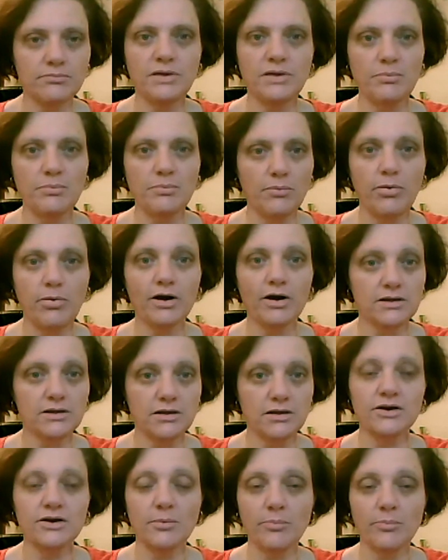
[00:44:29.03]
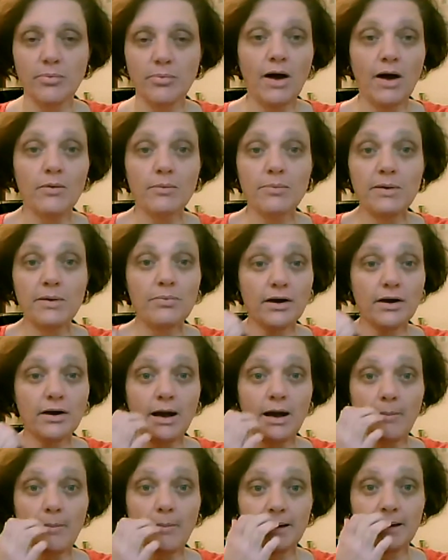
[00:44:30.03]
people are parking lot nearby where people can
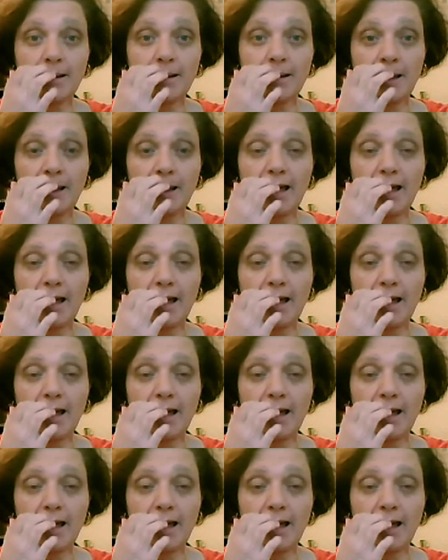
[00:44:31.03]
come in